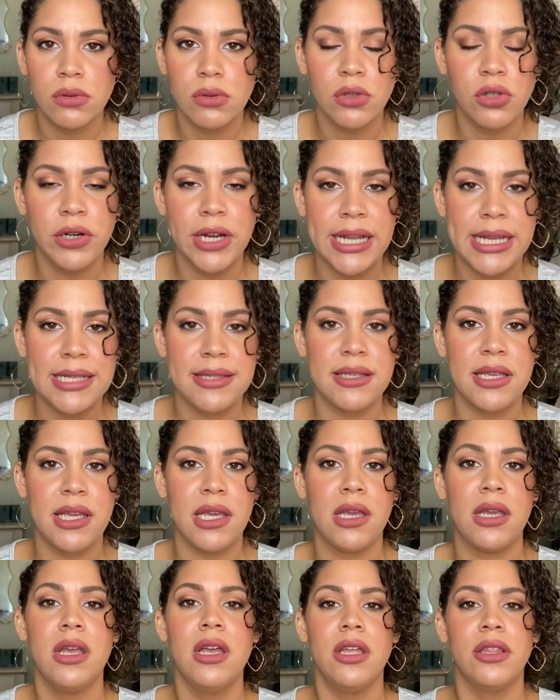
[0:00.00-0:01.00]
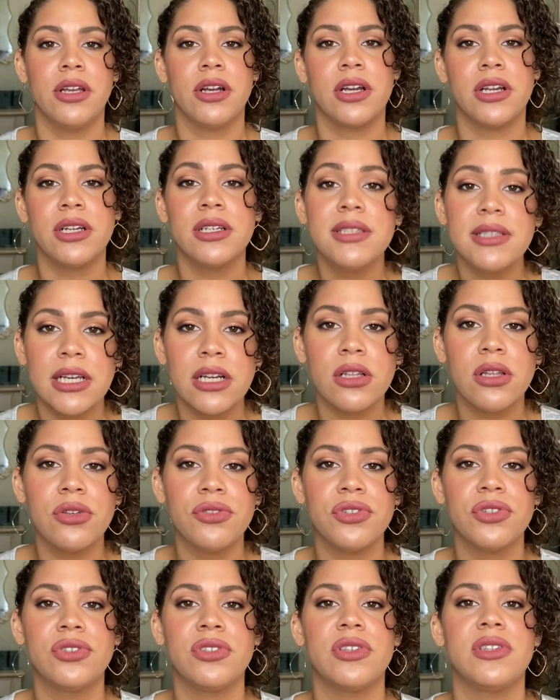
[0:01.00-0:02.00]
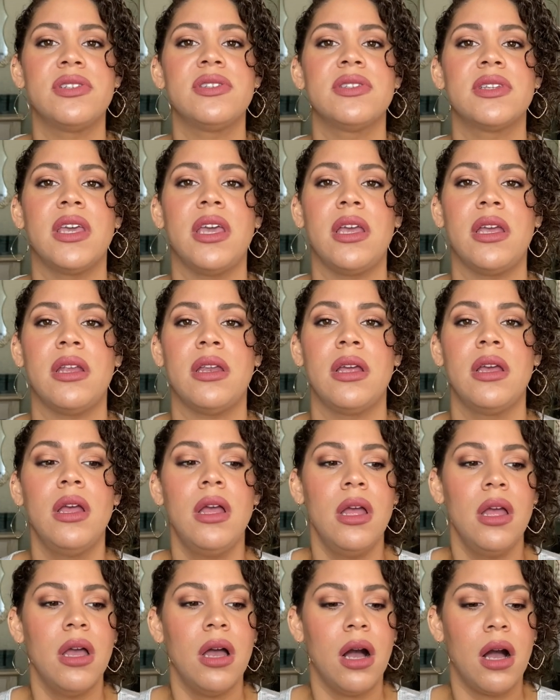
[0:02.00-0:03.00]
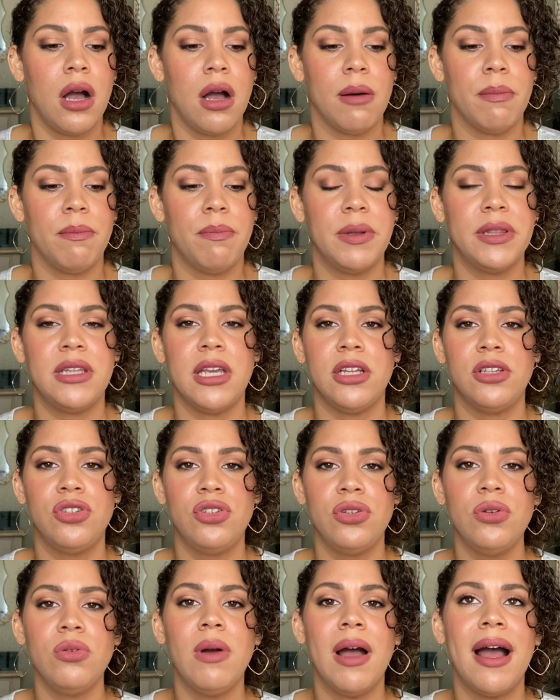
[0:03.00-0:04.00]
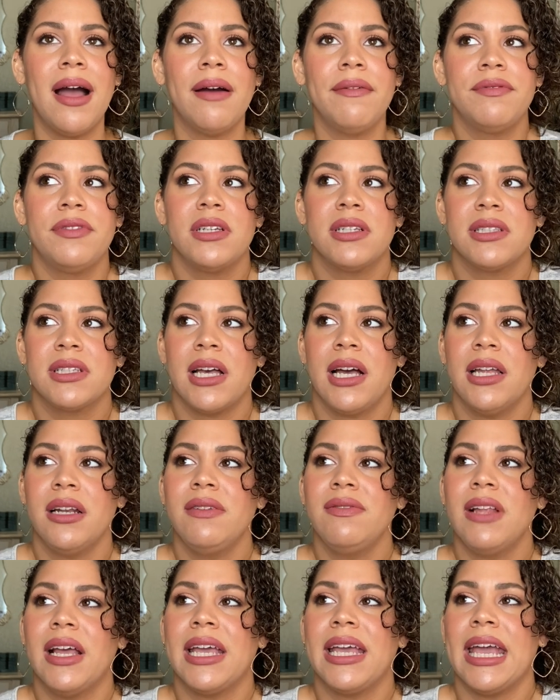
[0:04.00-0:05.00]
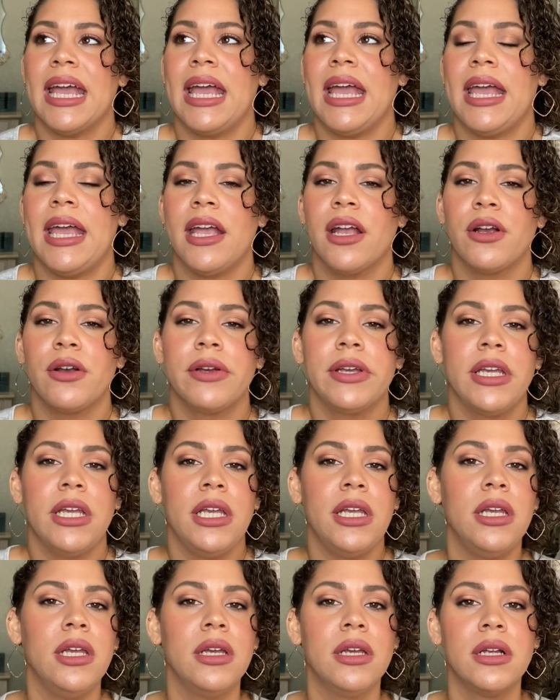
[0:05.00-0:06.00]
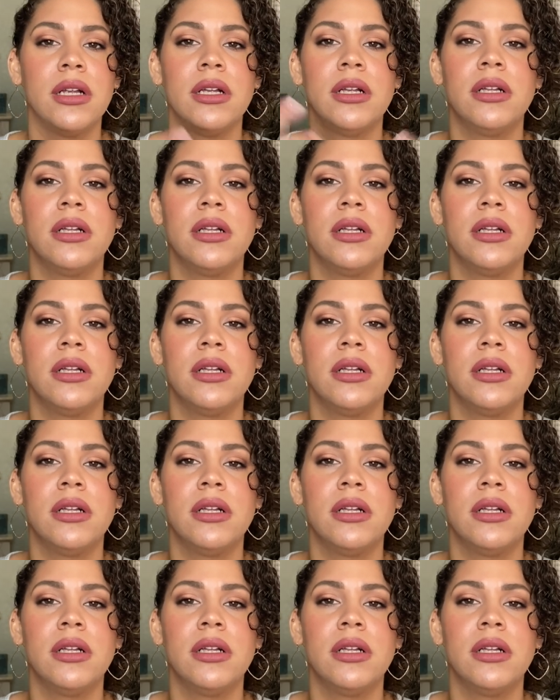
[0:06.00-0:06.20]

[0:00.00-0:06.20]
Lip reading: crazy. They're gonna sit closer to the skin, but they do have this kind of like airy,